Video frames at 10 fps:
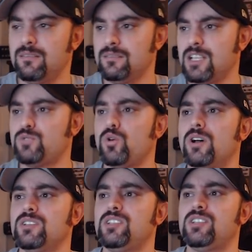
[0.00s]
This
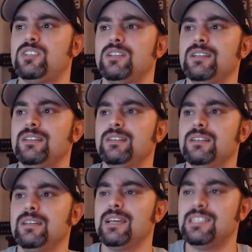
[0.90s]
was
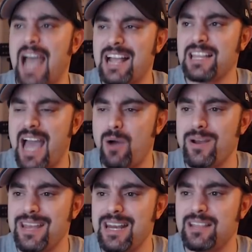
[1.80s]
Exactly how it
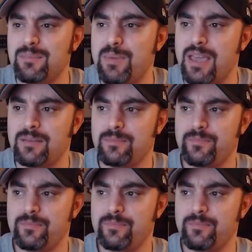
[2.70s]
needed to be.